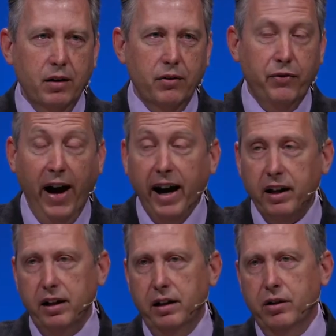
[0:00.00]
That
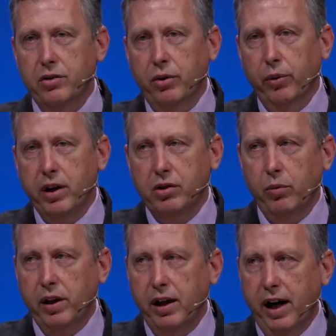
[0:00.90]
is the reason
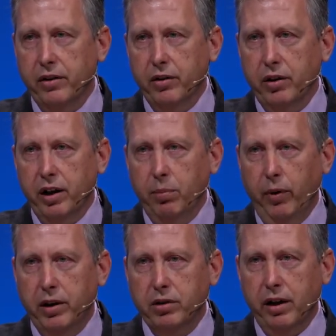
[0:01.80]
we gather in a
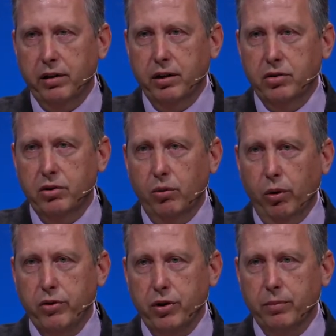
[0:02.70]
place like this to worship.